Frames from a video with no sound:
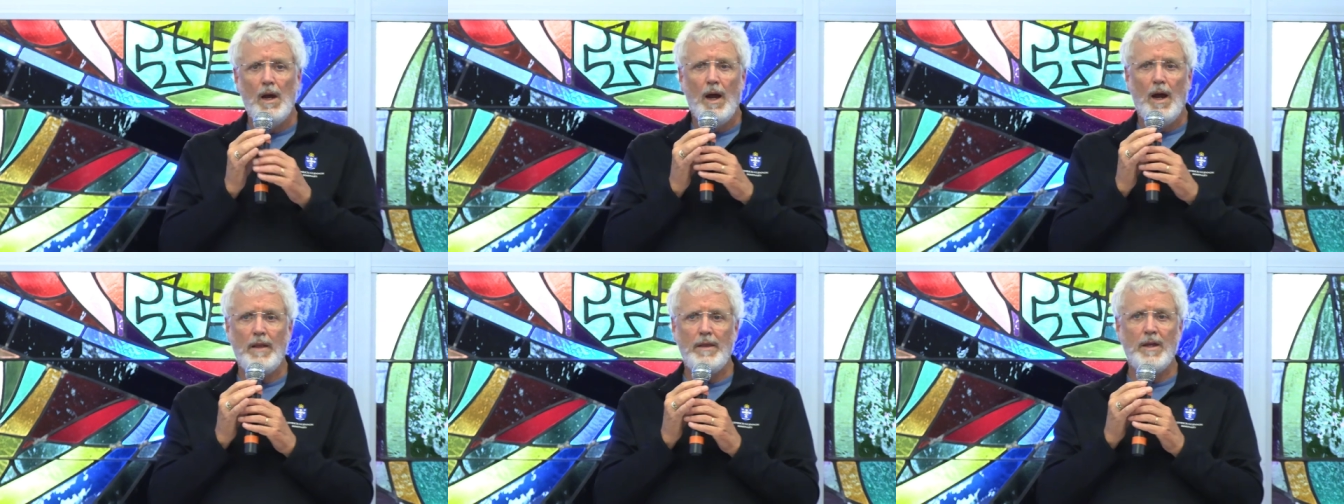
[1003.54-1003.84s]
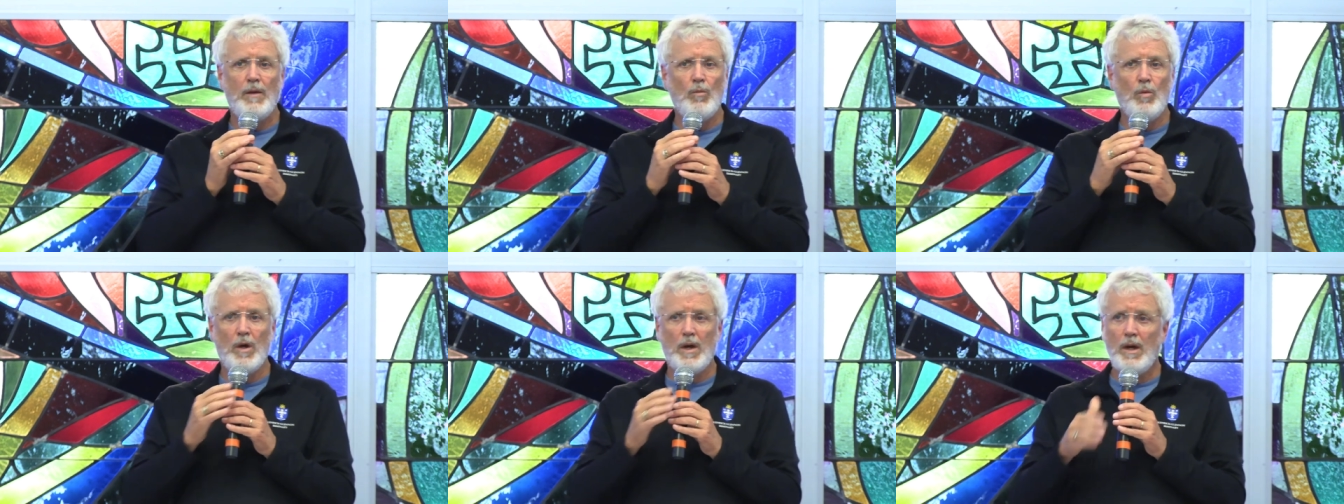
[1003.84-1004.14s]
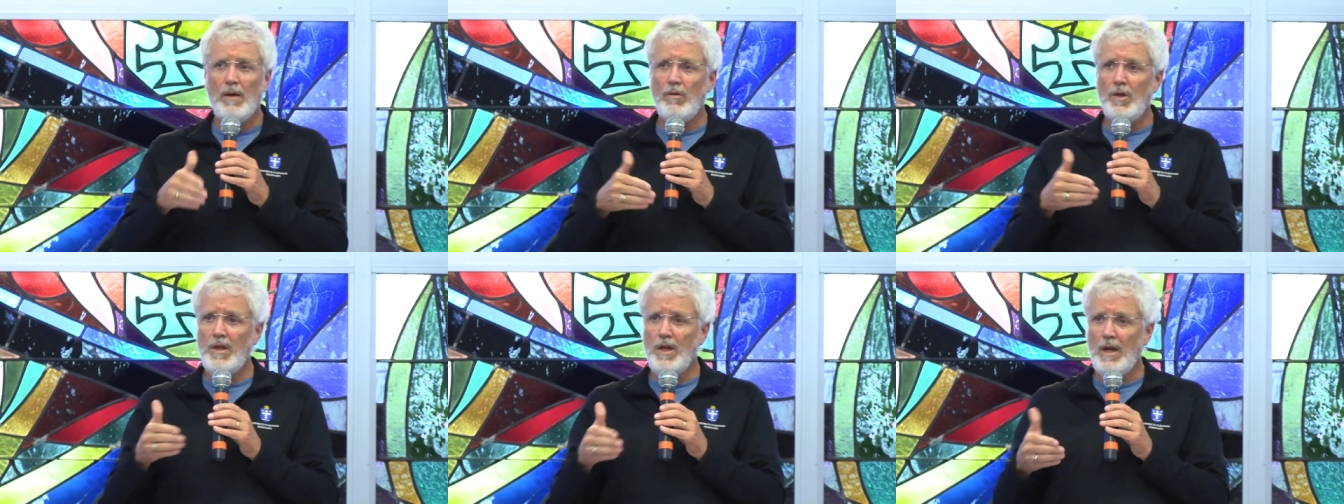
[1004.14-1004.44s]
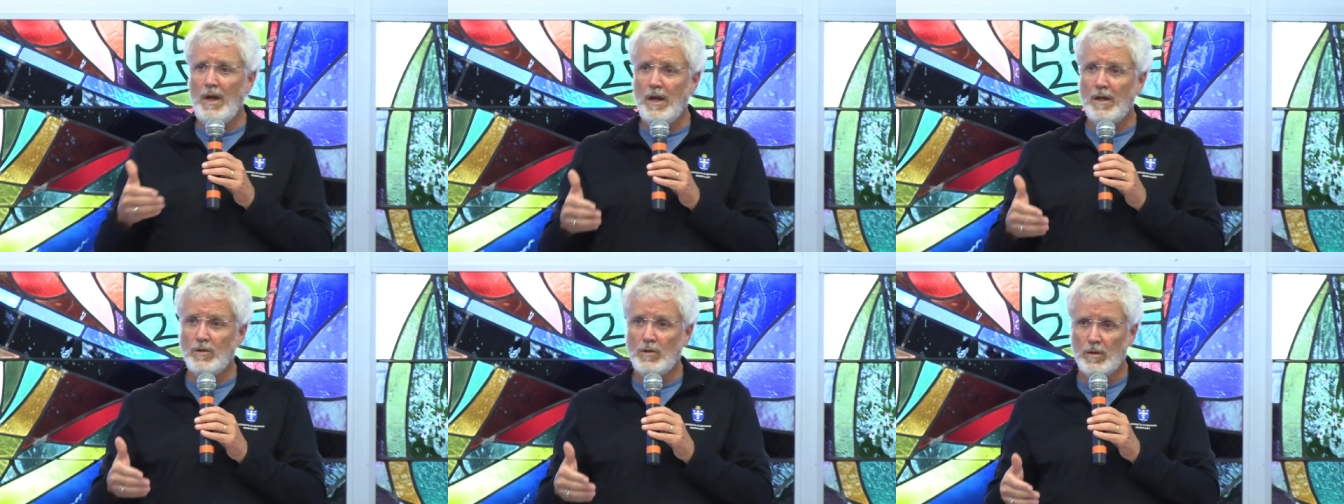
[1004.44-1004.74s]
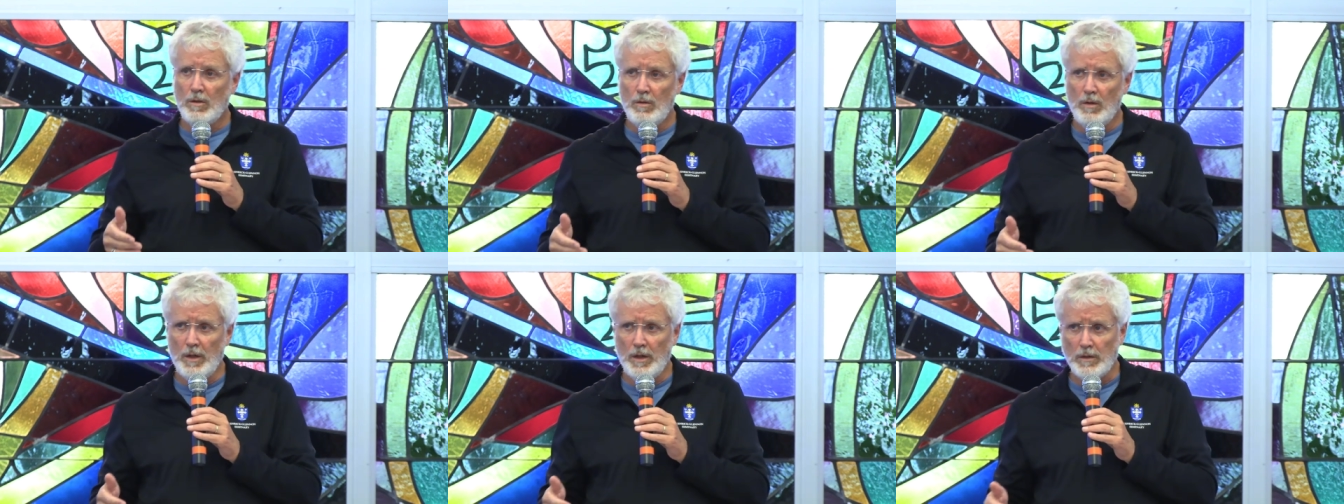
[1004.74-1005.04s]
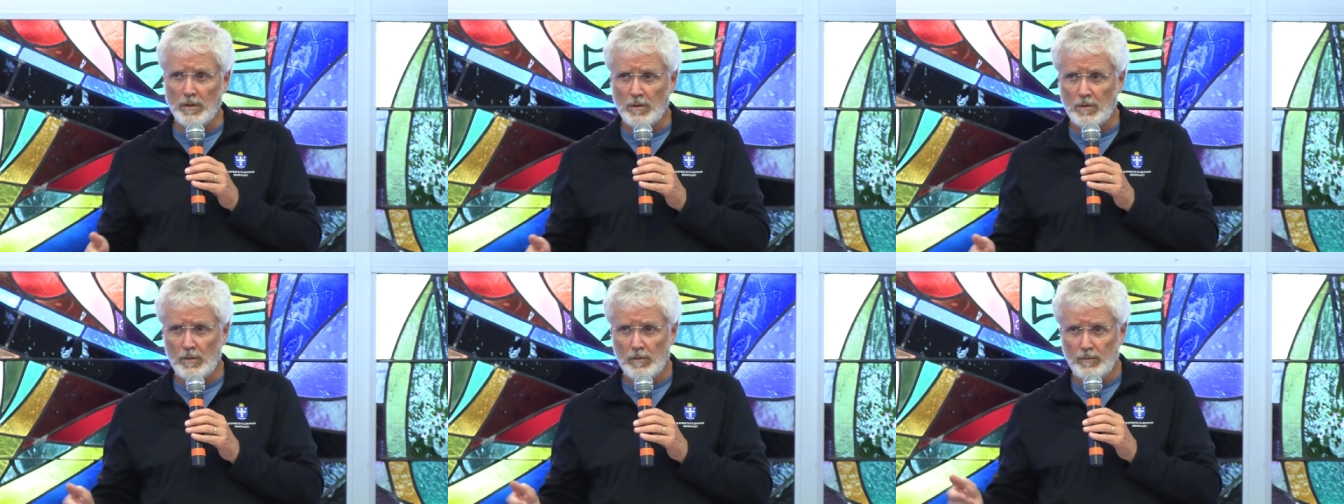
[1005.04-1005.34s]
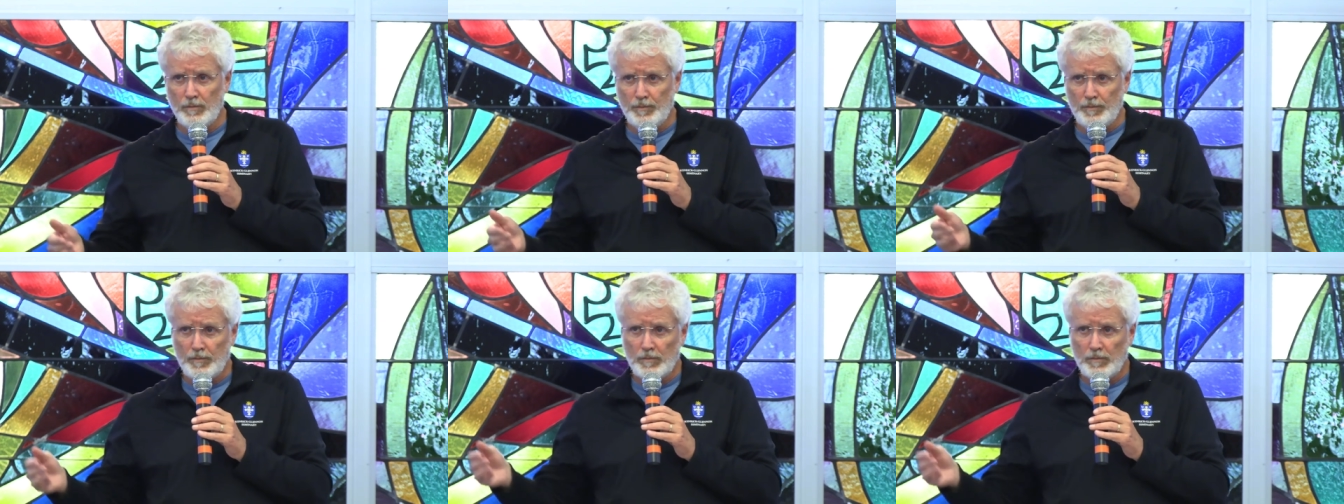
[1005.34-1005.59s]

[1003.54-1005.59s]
And then, whatever the answer is,